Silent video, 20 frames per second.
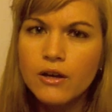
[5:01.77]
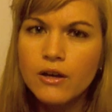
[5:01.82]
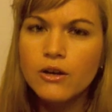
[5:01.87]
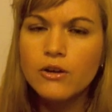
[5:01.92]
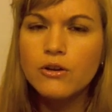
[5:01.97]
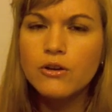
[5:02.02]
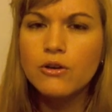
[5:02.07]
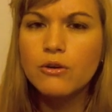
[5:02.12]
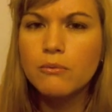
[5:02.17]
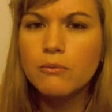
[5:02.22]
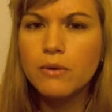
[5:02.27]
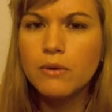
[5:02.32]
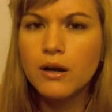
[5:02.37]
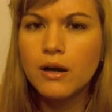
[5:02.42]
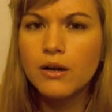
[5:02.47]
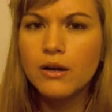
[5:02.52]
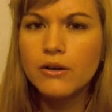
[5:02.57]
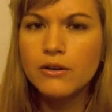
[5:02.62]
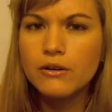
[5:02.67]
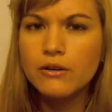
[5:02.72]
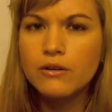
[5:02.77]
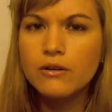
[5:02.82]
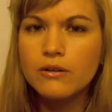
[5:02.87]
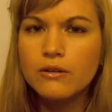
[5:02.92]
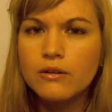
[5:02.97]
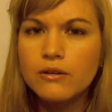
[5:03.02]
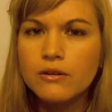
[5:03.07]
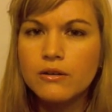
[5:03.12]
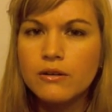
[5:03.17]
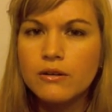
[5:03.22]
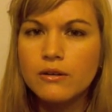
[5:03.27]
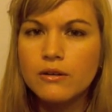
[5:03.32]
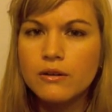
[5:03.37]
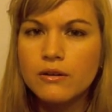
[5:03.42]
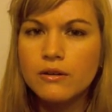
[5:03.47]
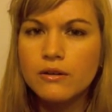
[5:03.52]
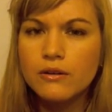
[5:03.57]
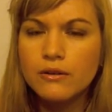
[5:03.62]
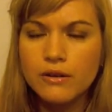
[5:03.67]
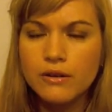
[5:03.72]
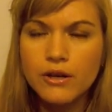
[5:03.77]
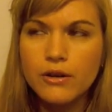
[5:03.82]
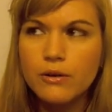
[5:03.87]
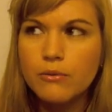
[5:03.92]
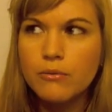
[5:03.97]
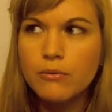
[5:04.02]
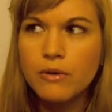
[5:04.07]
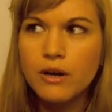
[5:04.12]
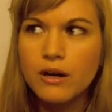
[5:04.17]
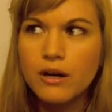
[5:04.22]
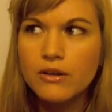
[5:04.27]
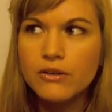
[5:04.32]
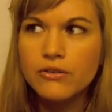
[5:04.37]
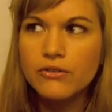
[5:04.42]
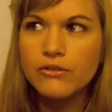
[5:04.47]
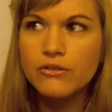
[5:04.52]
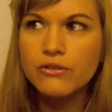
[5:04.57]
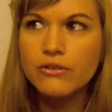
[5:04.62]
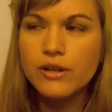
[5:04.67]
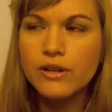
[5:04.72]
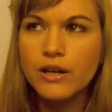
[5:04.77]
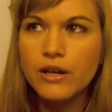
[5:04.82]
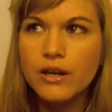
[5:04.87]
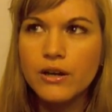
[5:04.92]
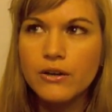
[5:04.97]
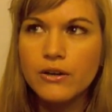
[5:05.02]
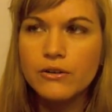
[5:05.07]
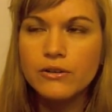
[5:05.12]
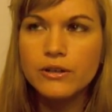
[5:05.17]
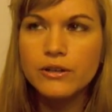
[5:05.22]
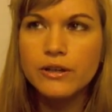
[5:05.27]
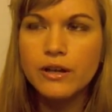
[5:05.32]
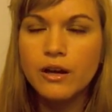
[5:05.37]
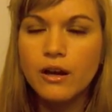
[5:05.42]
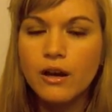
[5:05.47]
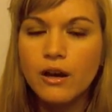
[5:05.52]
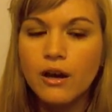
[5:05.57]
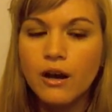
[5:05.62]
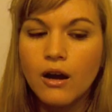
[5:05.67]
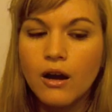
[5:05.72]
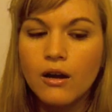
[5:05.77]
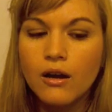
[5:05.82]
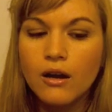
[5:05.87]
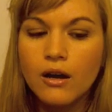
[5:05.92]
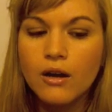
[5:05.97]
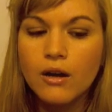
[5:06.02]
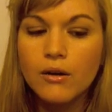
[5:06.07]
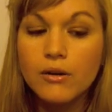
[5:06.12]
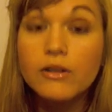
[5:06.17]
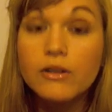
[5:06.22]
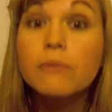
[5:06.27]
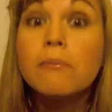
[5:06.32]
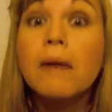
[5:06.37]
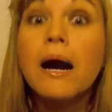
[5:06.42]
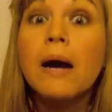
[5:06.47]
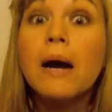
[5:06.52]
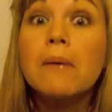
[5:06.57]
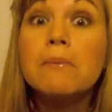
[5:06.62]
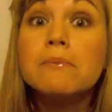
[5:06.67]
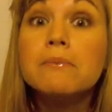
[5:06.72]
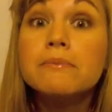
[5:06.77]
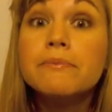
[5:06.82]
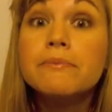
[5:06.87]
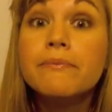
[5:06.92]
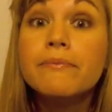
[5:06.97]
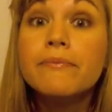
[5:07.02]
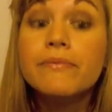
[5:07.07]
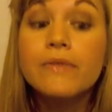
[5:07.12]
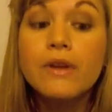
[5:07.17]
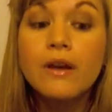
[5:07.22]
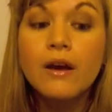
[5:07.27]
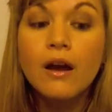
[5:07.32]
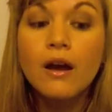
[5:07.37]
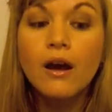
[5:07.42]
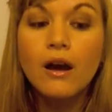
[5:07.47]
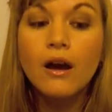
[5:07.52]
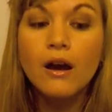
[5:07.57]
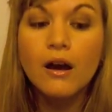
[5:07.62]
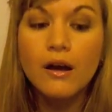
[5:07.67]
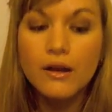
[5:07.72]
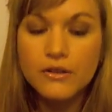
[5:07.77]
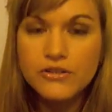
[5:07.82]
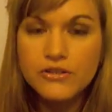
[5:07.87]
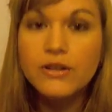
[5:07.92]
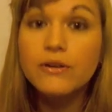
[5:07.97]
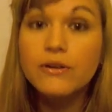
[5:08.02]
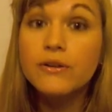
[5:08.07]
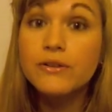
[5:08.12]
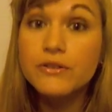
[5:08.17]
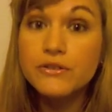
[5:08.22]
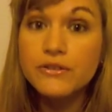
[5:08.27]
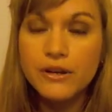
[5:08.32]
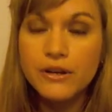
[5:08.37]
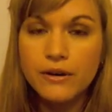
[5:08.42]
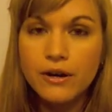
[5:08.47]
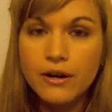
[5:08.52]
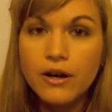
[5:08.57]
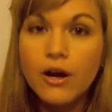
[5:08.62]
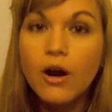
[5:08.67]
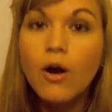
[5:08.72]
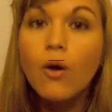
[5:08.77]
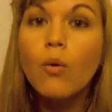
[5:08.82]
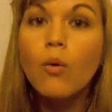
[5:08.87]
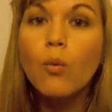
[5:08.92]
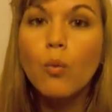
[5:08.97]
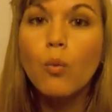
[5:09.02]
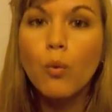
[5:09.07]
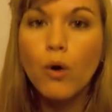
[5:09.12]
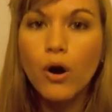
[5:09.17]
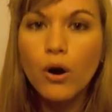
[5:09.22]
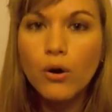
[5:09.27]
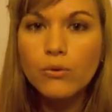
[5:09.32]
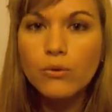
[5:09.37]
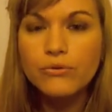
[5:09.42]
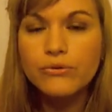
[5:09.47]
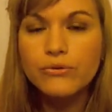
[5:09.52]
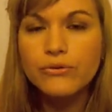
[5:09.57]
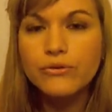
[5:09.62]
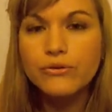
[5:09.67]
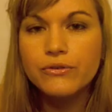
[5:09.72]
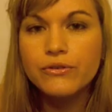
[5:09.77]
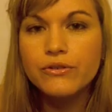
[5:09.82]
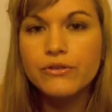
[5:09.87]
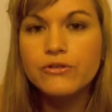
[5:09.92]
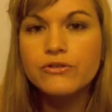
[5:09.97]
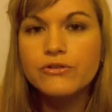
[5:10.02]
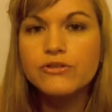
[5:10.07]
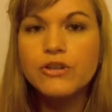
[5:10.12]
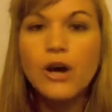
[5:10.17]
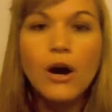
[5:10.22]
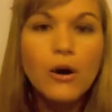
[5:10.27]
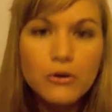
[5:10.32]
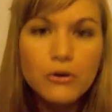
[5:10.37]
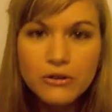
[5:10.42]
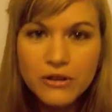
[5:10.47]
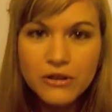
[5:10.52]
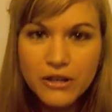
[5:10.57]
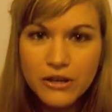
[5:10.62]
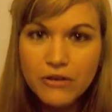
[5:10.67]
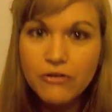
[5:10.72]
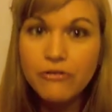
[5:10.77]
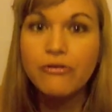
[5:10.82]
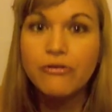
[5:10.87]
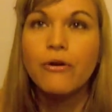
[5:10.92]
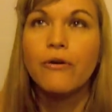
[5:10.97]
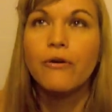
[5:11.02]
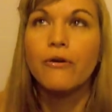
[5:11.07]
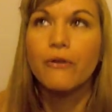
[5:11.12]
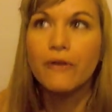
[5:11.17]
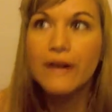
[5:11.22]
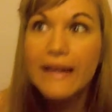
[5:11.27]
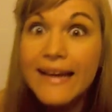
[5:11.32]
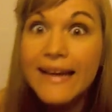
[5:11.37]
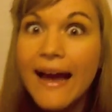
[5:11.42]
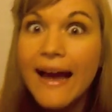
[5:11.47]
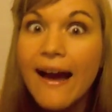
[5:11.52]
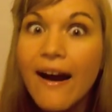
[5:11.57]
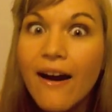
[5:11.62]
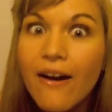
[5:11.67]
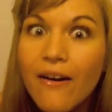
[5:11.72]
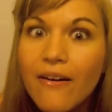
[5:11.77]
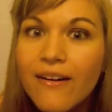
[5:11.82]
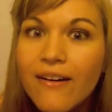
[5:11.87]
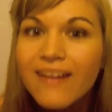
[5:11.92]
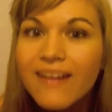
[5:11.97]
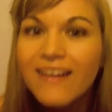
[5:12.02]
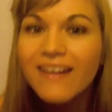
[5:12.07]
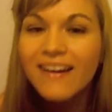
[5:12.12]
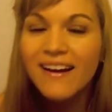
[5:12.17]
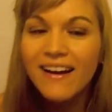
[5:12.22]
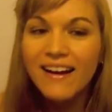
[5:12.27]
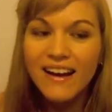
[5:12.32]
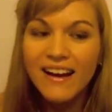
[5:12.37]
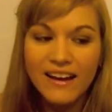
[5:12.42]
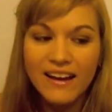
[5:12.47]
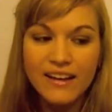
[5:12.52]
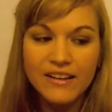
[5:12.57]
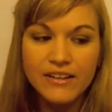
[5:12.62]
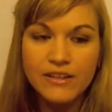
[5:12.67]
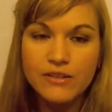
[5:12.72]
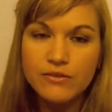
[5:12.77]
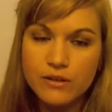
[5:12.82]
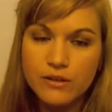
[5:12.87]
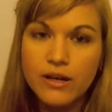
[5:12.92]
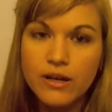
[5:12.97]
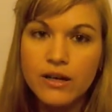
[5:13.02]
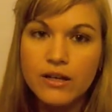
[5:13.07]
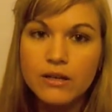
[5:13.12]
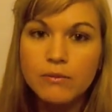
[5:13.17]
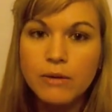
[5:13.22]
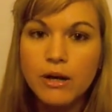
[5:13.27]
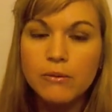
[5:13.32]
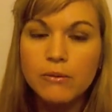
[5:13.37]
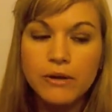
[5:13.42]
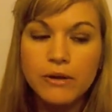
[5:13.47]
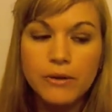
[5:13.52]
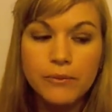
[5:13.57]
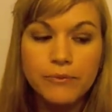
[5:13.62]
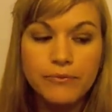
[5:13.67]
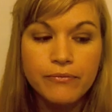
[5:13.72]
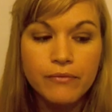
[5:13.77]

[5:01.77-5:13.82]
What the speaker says: Your mom, no, not your ma, because it's not Ireland. Your mom, etc., won't totally freak out and give you hell about me.